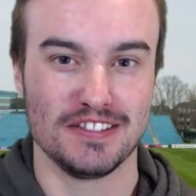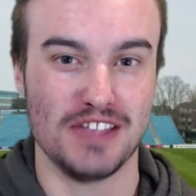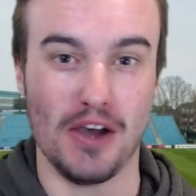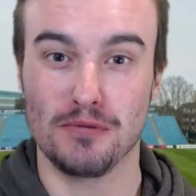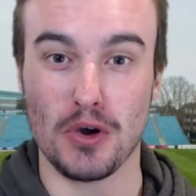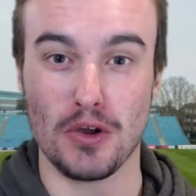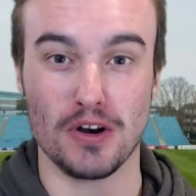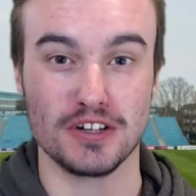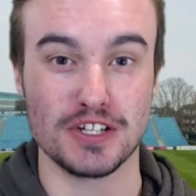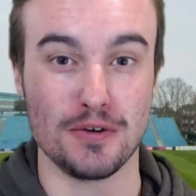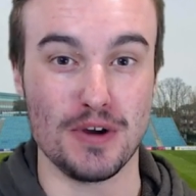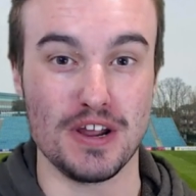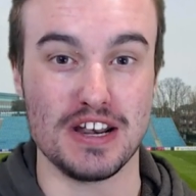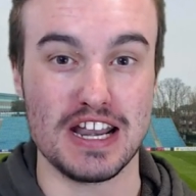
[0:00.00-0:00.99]
they've got to
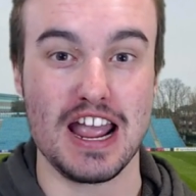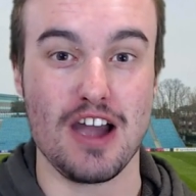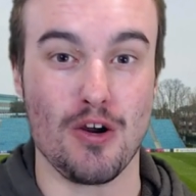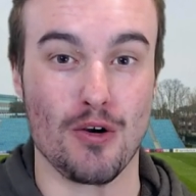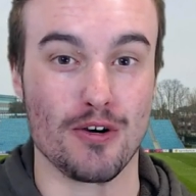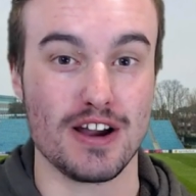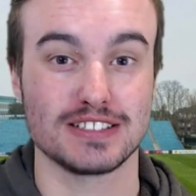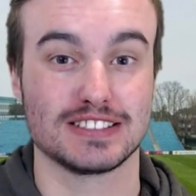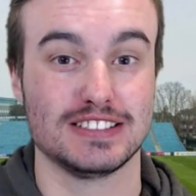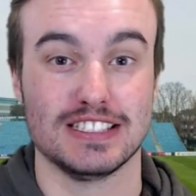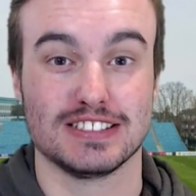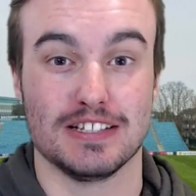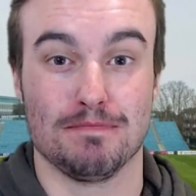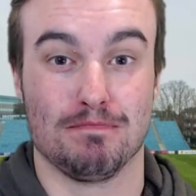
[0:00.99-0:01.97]
do it now, or else
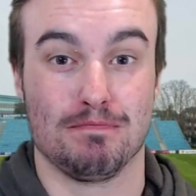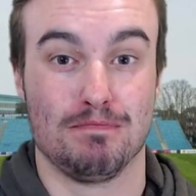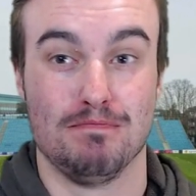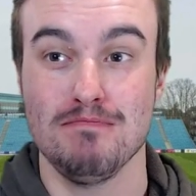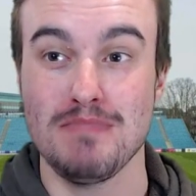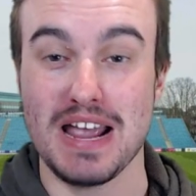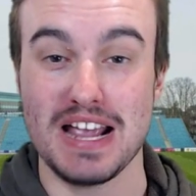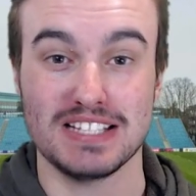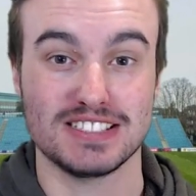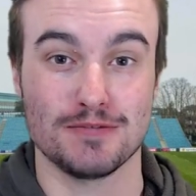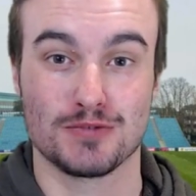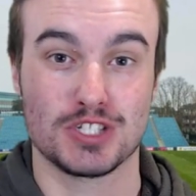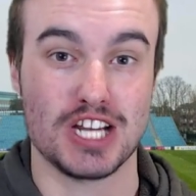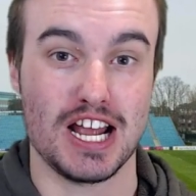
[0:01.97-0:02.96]
there's a
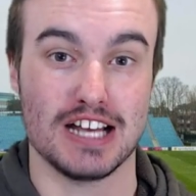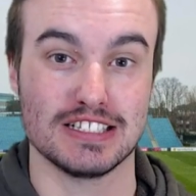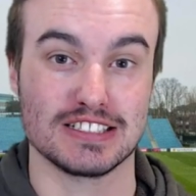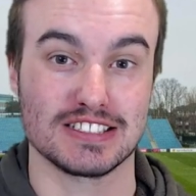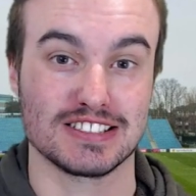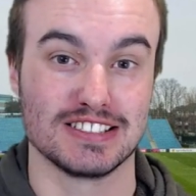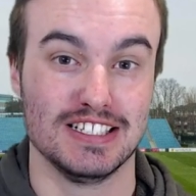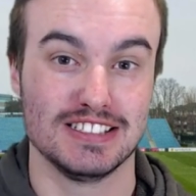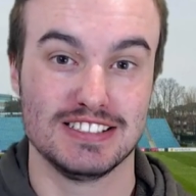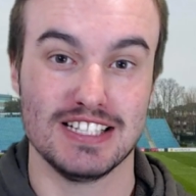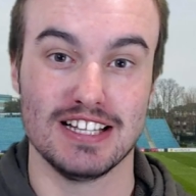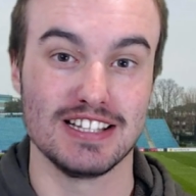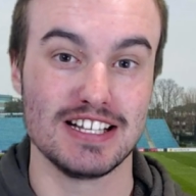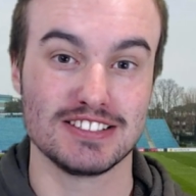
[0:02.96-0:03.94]
massive chance
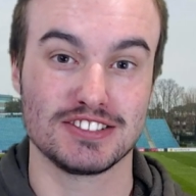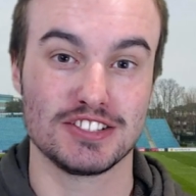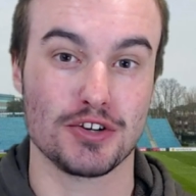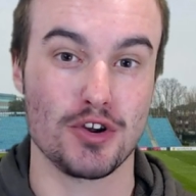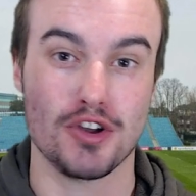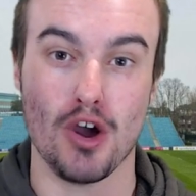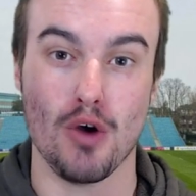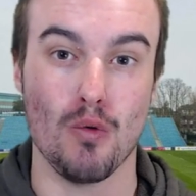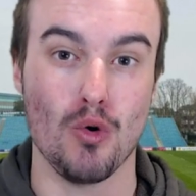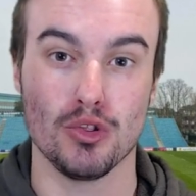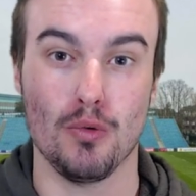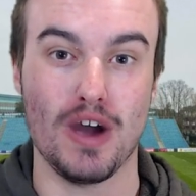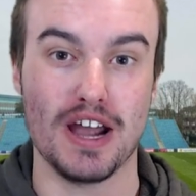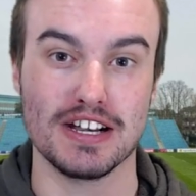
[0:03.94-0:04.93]
that Leinster could go all
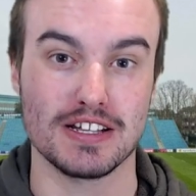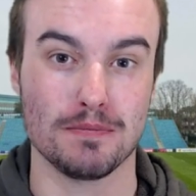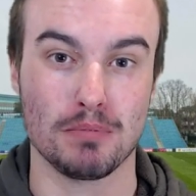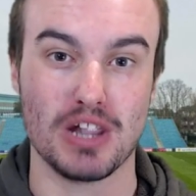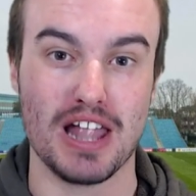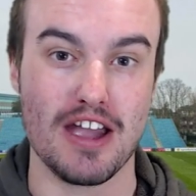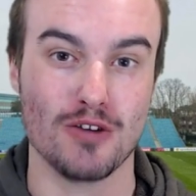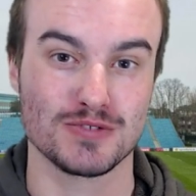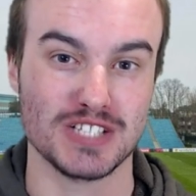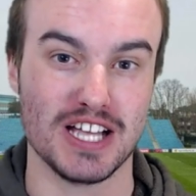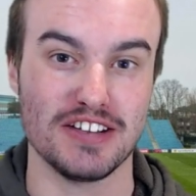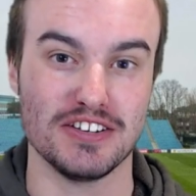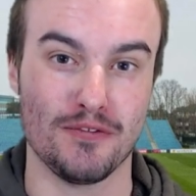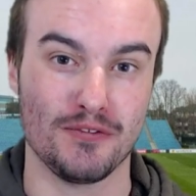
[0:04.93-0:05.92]
the way to the
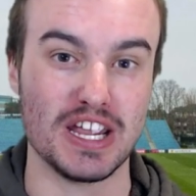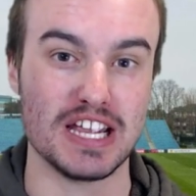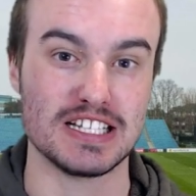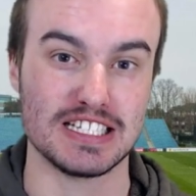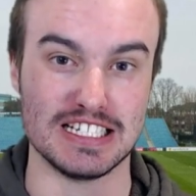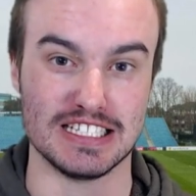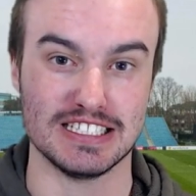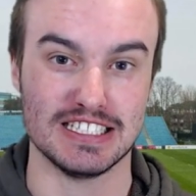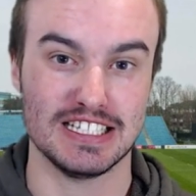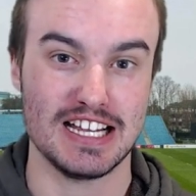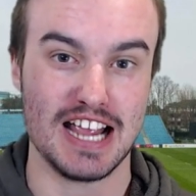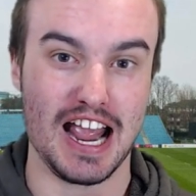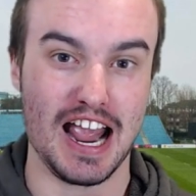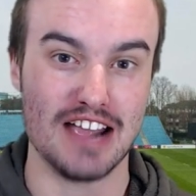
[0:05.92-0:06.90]
playoffs undefeated.
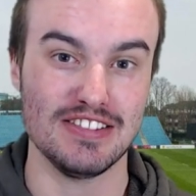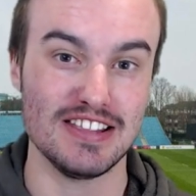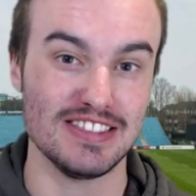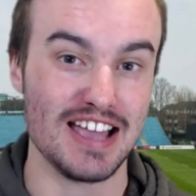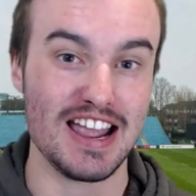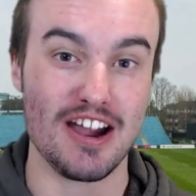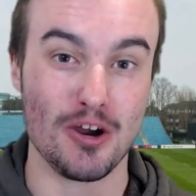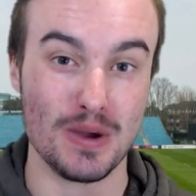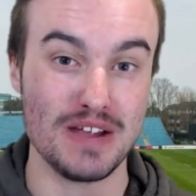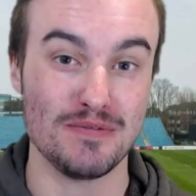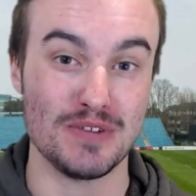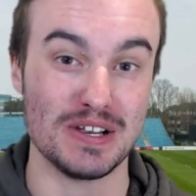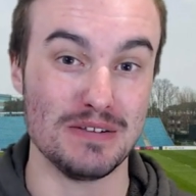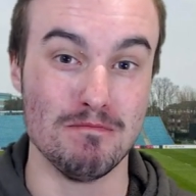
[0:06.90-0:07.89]
And then they are
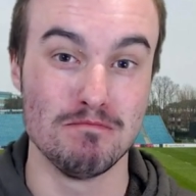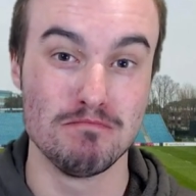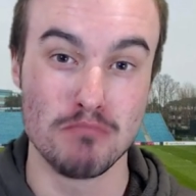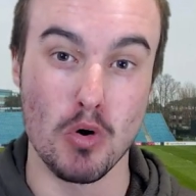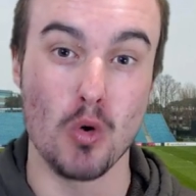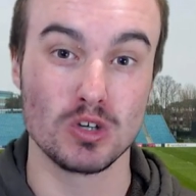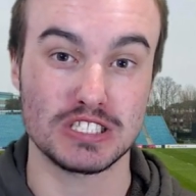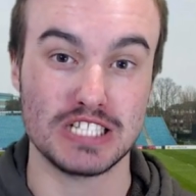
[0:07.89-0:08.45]
even more